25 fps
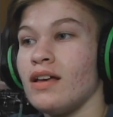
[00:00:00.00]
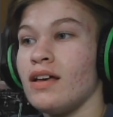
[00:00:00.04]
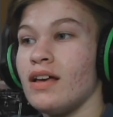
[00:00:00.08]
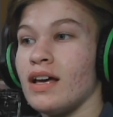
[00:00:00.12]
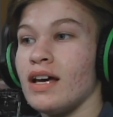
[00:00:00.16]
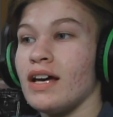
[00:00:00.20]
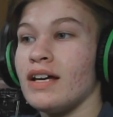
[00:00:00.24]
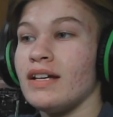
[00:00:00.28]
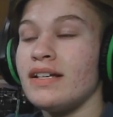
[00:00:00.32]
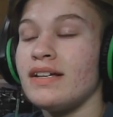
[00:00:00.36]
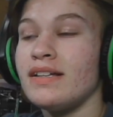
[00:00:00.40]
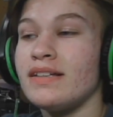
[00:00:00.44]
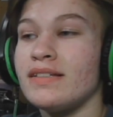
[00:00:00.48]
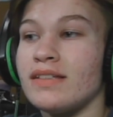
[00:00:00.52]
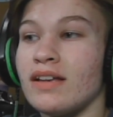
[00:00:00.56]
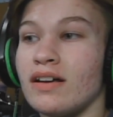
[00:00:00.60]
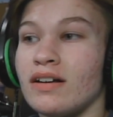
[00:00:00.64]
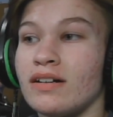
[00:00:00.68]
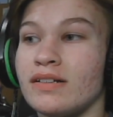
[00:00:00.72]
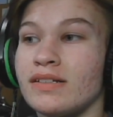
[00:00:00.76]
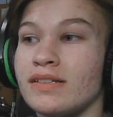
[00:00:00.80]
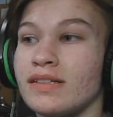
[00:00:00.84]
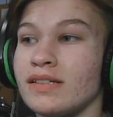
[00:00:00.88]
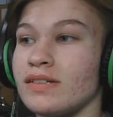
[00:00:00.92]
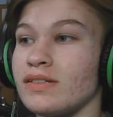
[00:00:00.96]
Hana is
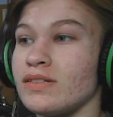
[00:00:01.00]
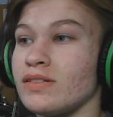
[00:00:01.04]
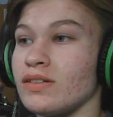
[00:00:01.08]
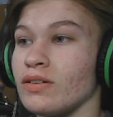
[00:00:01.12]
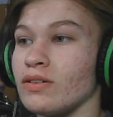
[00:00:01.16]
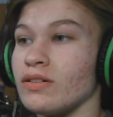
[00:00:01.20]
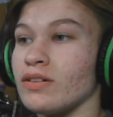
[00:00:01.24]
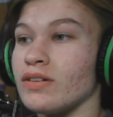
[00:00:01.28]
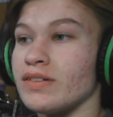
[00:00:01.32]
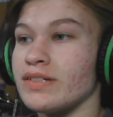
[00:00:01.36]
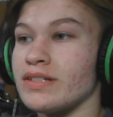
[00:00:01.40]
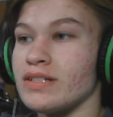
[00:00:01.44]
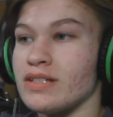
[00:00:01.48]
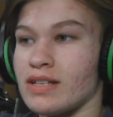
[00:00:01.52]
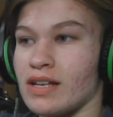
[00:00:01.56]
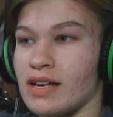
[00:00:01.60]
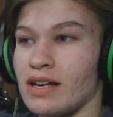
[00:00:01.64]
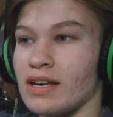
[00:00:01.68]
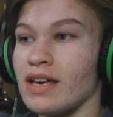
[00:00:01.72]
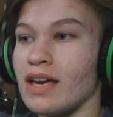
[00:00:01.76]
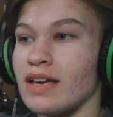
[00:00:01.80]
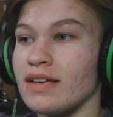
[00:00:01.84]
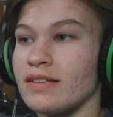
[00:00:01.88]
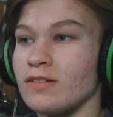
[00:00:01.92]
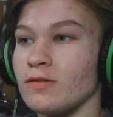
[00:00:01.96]
honestly so close to
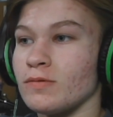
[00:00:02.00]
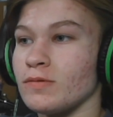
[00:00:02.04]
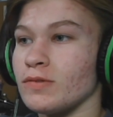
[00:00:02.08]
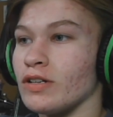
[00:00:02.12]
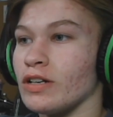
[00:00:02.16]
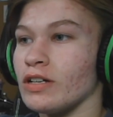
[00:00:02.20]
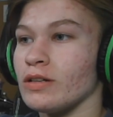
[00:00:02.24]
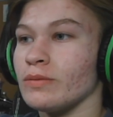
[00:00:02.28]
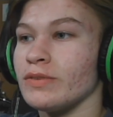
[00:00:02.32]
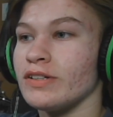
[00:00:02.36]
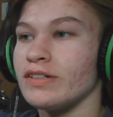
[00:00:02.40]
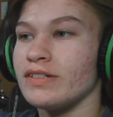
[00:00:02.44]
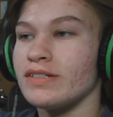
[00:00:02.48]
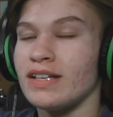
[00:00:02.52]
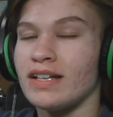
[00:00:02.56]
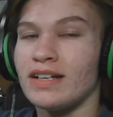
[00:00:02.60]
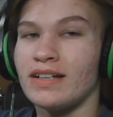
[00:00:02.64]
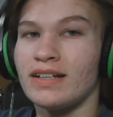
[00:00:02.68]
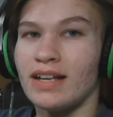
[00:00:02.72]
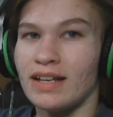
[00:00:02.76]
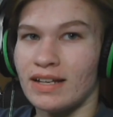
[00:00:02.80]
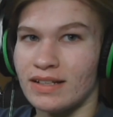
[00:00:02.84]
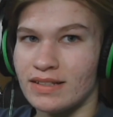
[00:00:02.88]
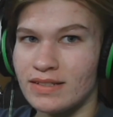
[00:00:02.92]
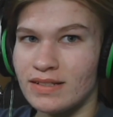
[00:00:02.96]
10k subscribers and
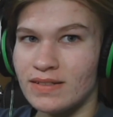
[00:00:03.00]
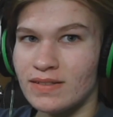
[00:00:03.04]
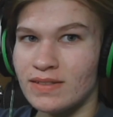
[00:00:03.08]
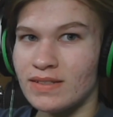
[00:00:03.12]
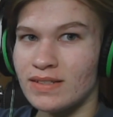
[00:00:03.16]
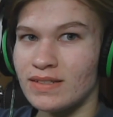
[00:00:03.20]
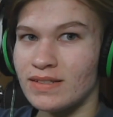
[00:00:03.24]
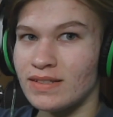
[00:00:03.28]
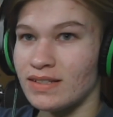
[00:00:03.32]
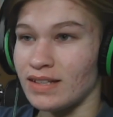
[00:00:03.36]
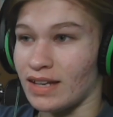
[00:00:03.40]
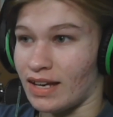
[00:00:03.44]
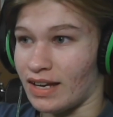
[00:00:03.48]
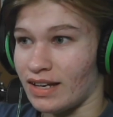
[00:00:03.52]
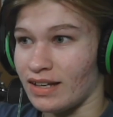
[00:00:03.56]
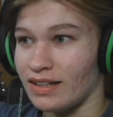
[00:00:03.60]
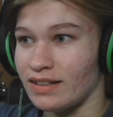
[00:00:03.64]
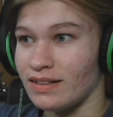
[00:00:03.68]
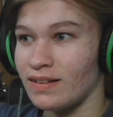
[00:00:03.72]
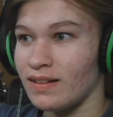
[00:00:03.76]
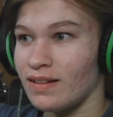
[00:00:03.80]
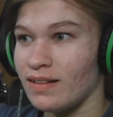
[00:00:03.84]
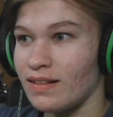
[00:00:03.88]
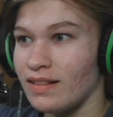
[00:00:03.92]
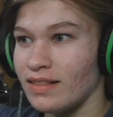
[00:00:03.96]
it's
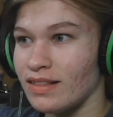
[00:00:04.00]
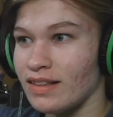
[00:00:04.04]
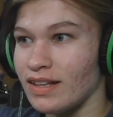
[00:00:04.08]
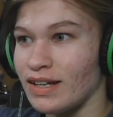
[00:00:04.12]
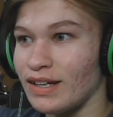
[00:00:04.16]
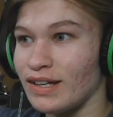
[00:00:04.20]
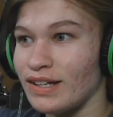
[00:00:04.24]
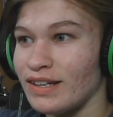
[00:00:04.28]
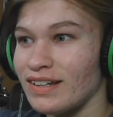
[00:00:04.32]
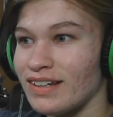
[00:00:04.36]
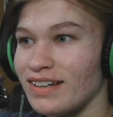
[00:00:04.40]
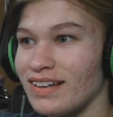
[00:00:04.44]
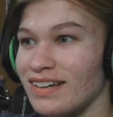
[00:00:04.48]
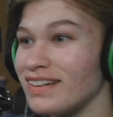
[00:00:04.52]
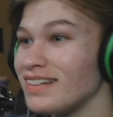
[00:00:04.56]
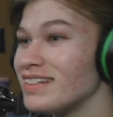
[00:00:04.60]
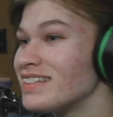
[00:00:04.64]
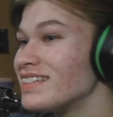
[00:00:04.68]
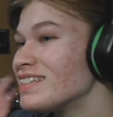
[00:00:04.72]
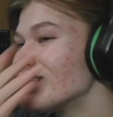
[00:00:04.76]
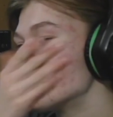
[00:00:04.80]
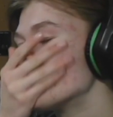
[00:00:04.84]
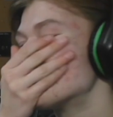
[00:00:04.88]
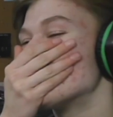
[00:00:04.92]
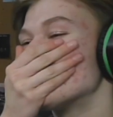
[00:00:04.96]
insane. Like,
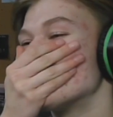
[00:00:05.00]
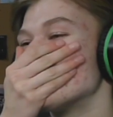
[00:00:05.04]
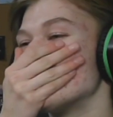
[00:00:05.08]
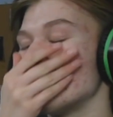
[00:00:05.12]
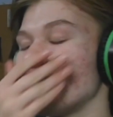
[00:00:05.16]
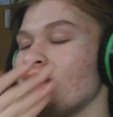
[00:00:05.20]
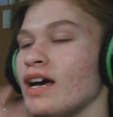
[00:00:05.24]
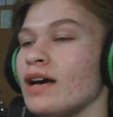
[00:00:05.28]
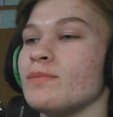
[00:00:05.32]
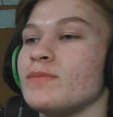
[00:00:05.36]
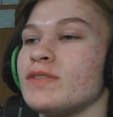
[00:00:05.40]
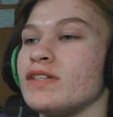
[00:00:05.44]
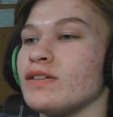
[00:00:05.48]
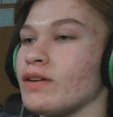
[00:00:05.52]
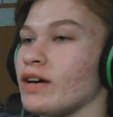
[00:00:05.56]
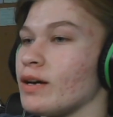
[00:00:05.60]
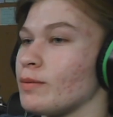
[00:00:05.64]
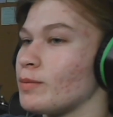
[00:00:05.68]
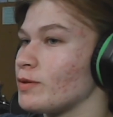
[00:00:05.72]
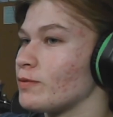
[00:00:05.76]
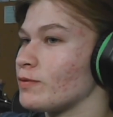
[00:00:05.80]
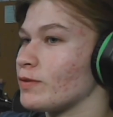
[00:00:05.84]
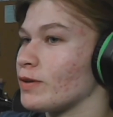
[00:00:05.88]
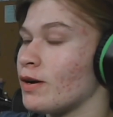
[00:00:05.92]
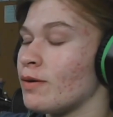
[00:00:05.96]
I'm so
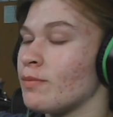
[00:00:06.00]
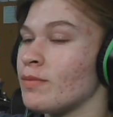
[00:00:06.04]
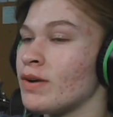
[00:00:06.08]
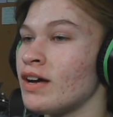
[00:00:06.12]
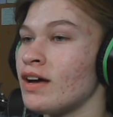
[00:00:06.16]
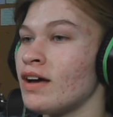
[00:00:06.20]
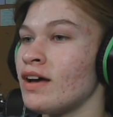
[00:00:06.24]
happy for him.